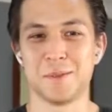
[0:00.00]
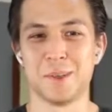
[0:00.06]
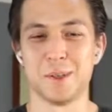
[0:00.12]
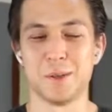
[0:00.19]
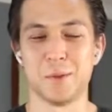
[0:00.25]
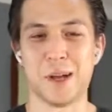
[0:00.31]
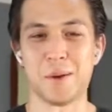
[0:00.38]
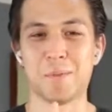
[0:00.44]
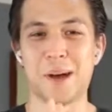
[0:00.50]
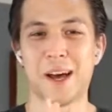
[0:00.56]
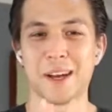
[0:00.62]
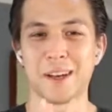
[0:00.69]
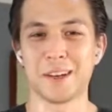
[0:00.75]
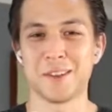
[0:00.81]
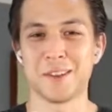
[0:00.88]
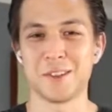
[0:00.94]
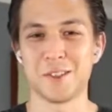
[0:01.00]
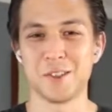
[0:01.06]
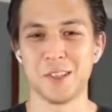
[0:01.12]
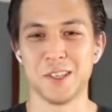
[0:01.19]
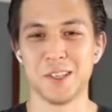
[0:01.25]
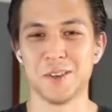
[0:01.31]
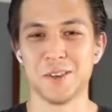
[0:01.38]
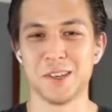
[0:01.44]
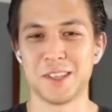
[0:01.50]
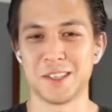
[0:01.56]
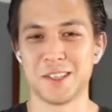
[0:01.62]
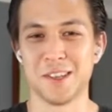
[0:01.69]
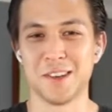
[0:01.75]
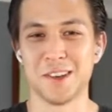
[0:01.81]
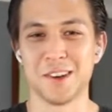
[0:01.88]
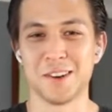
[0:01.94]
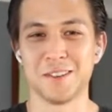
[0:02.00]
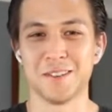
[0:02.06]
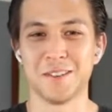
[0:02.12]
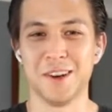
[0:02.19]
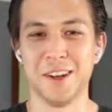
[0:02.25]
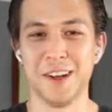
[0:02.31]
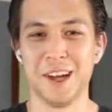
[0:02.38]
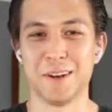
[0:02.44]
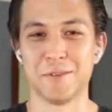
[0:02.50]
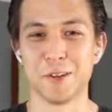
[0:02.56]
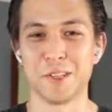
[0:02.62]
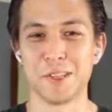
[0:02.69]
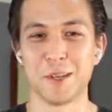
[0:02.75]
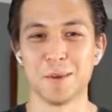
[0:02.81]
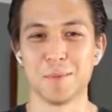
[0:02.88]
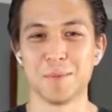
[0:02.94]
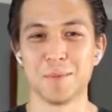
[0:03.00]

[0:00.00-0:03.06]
Right back, Serginho Destino. Every team,